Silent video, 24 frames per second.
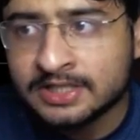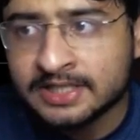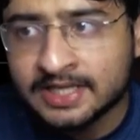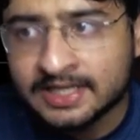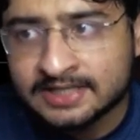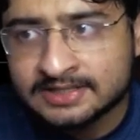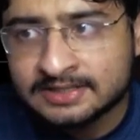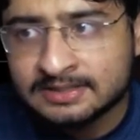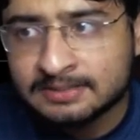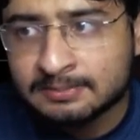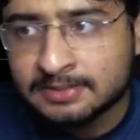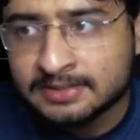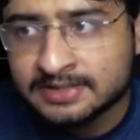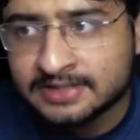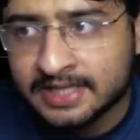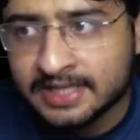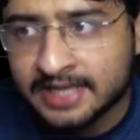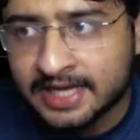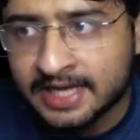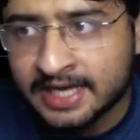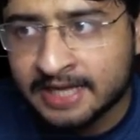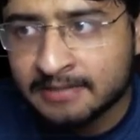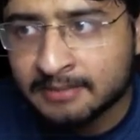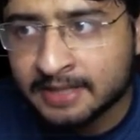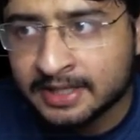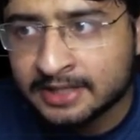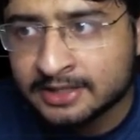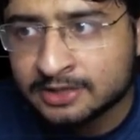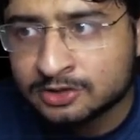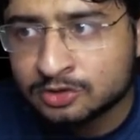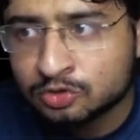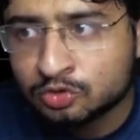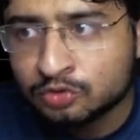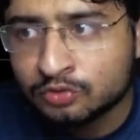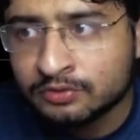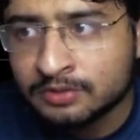can I simply say n
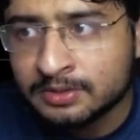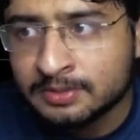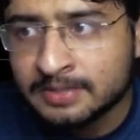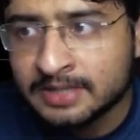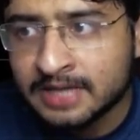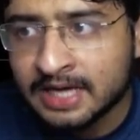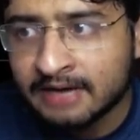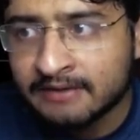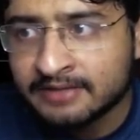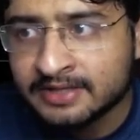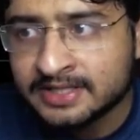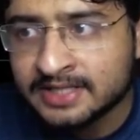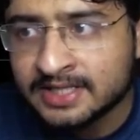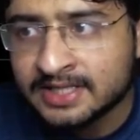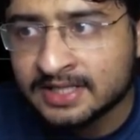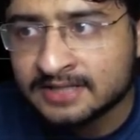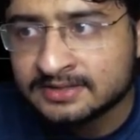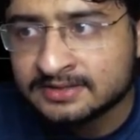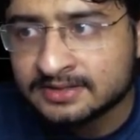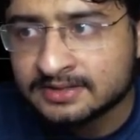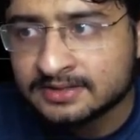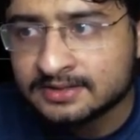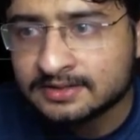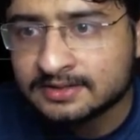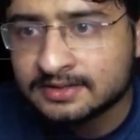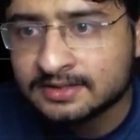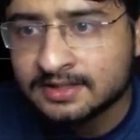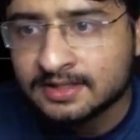minus 2 will be having the answer?